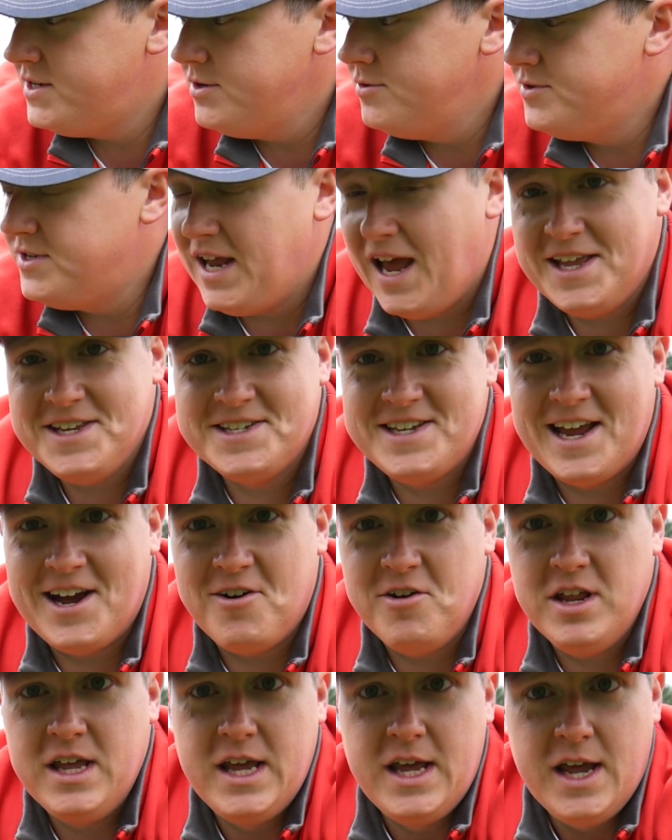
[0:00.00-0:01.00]
to test
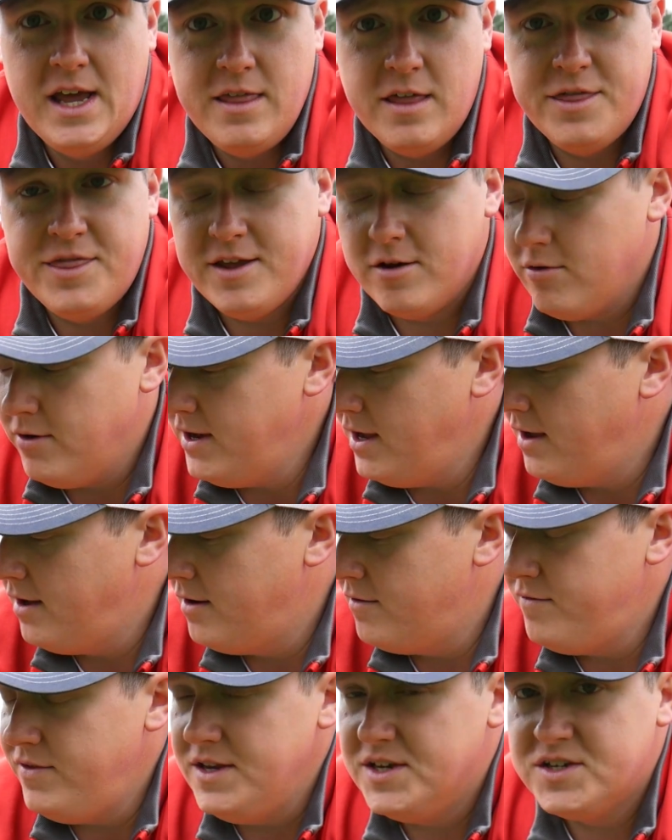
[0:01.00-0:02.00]
out the theory
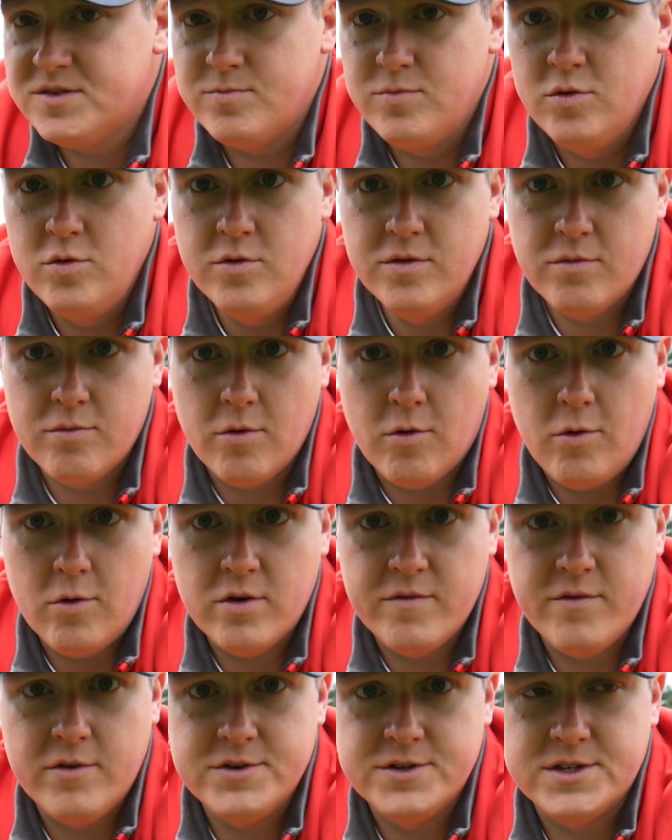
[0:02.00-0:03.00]
of the smooth
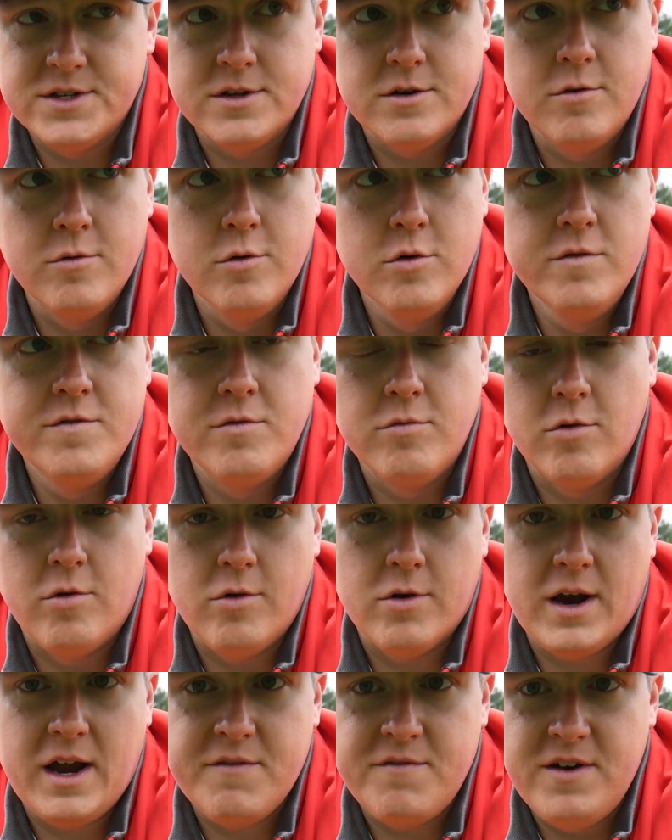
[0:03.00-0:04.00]
roller versus the grooved
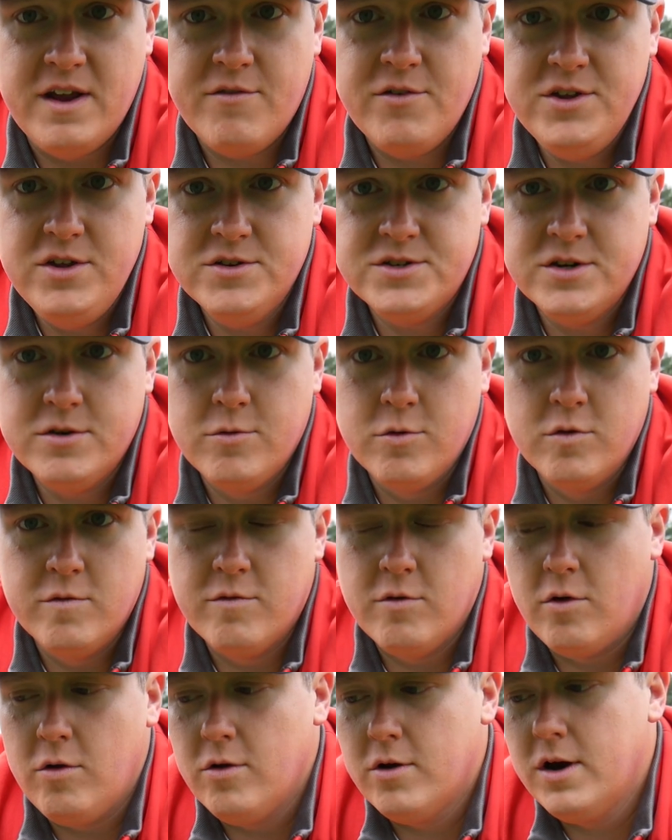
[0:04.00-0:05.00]
roller. I've never used a groove
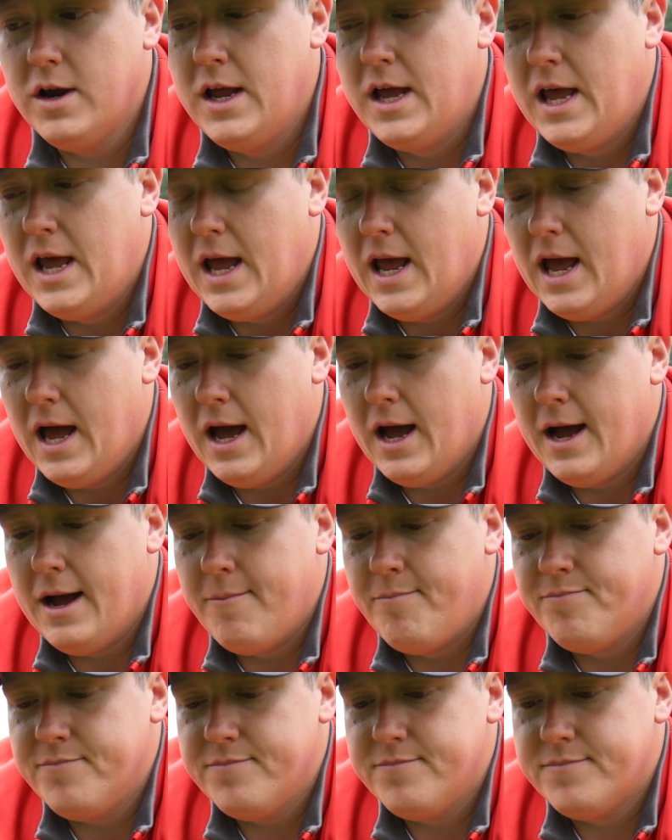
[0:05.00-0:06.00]
roller.
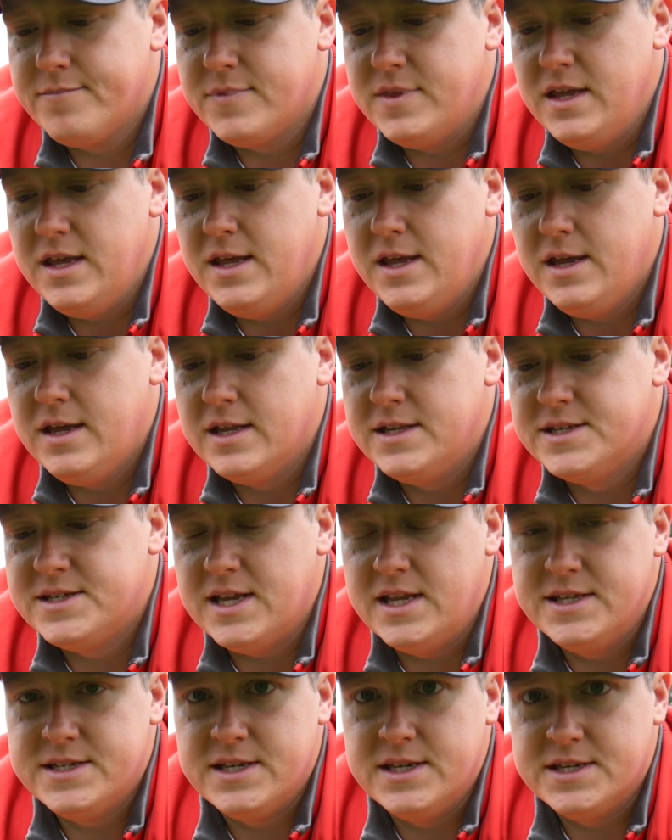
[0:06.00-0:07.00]
The
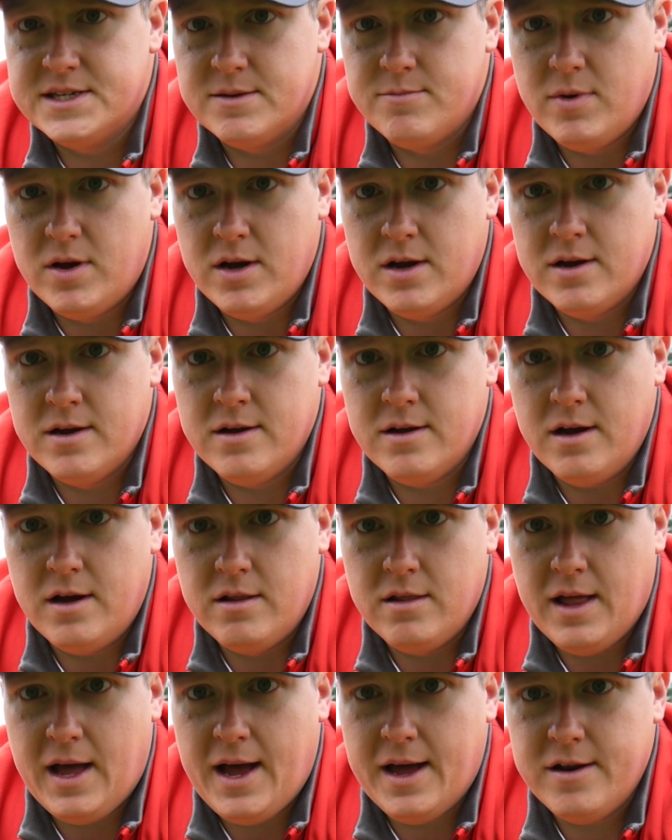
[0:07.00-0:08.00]
consensus among
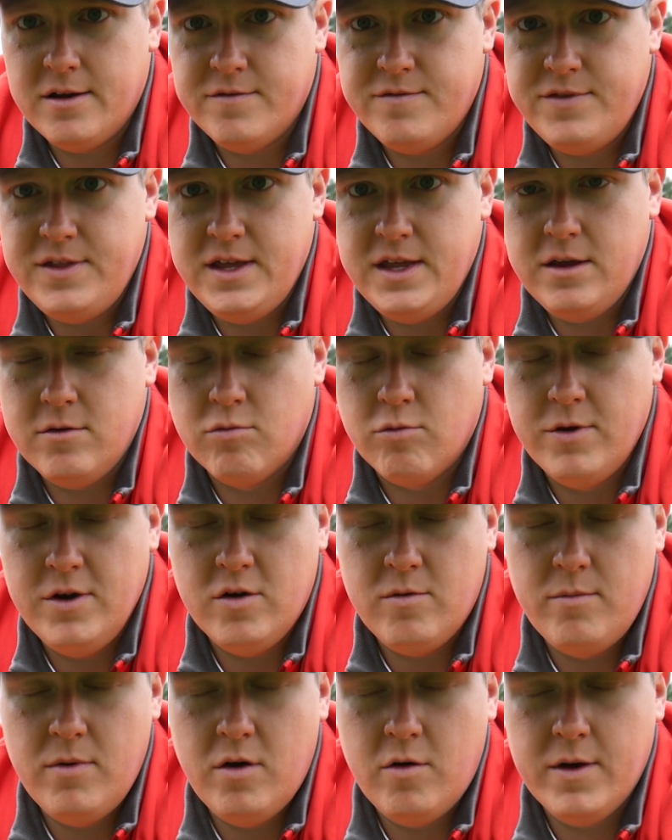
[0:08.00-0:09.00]
a lot of the
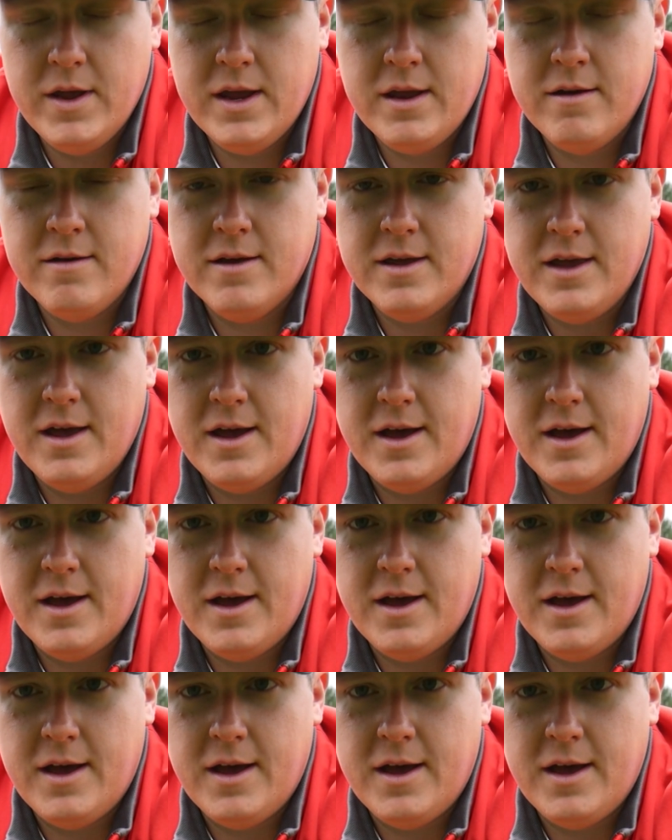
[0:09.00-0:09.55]
real mowing